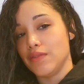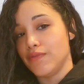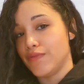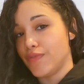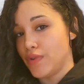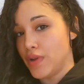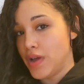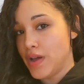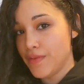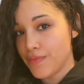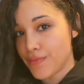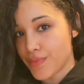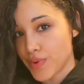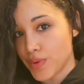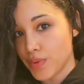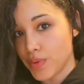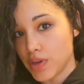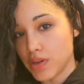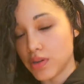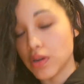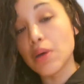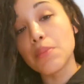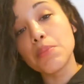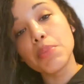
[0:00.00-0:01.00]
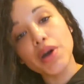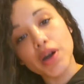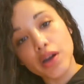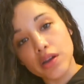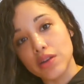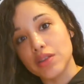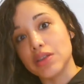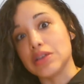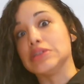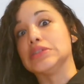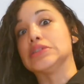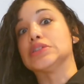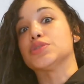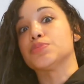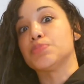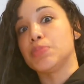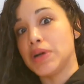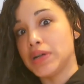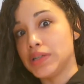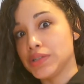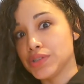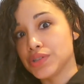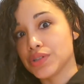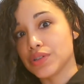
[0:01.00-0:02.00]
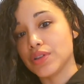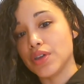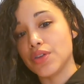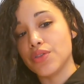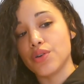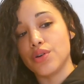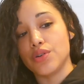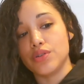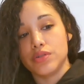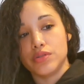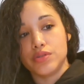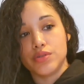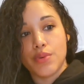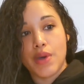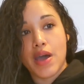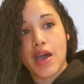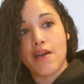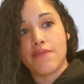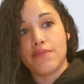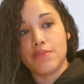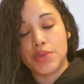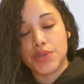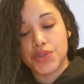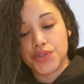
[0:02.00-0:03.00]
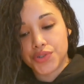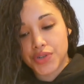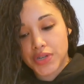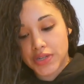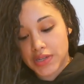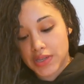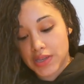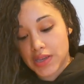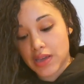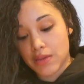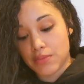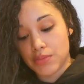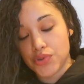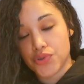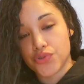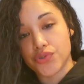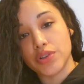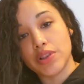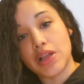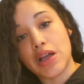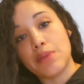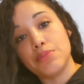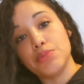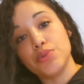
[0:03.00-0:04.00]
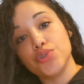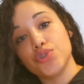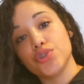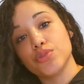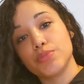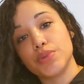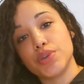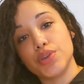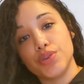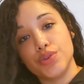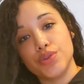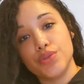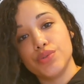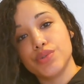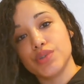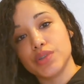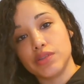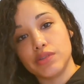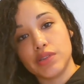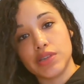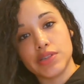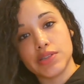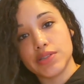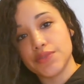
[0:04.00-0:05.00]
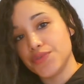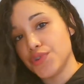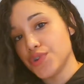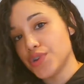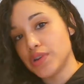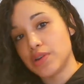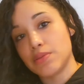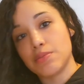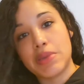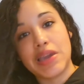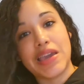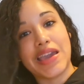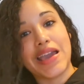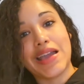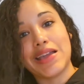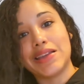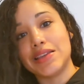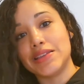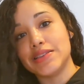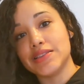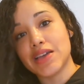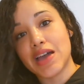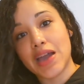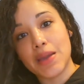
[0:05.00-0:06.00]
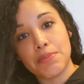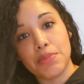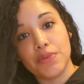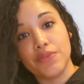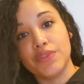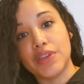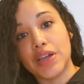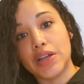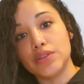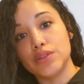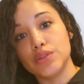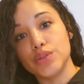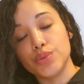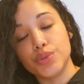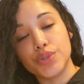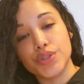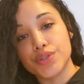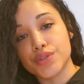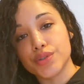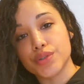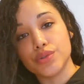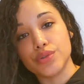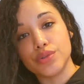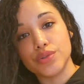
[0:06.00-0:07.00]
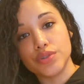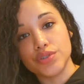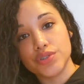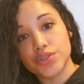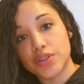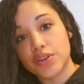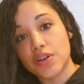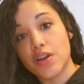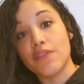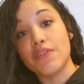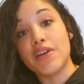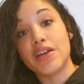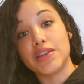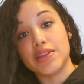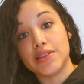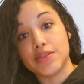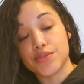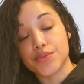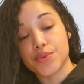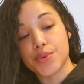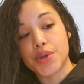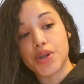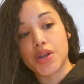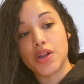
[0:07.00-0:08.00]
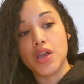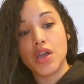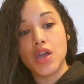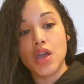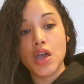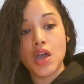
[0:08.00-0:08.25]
For everyone, but especially those who haven't been trained in chemistry lab, you should be using this if you're going to make any type of diluted solution of any sort.